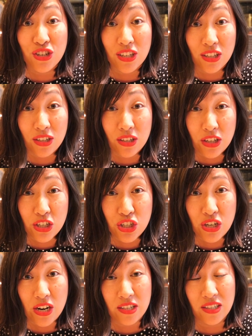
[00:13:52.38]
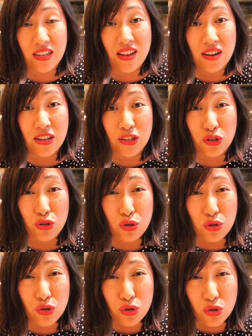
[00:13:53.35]
delicious. It is
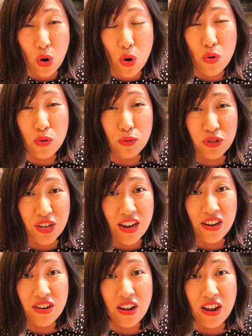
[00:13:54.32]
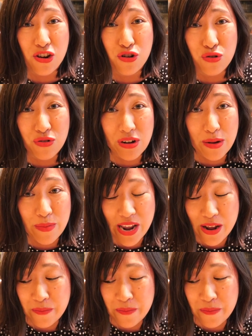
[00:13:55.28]
so tender and creamy.